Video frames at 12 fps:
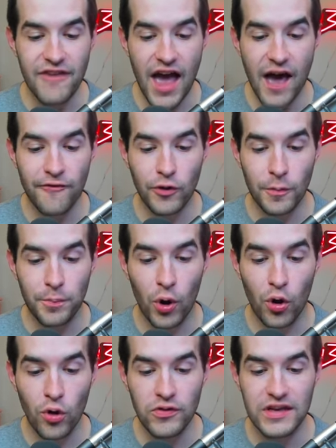ever
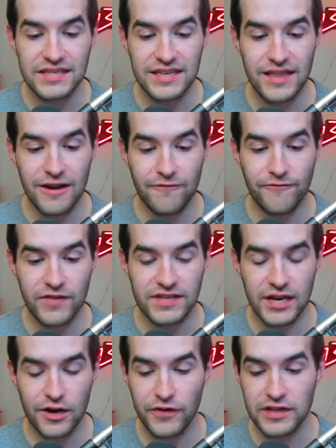pulled this. And then a
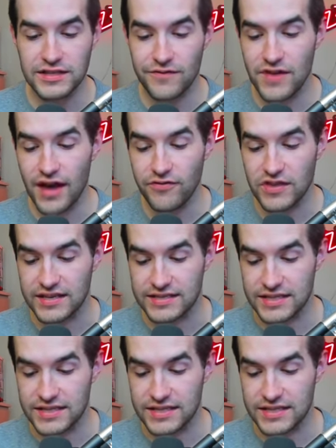He's like being some Nephthys.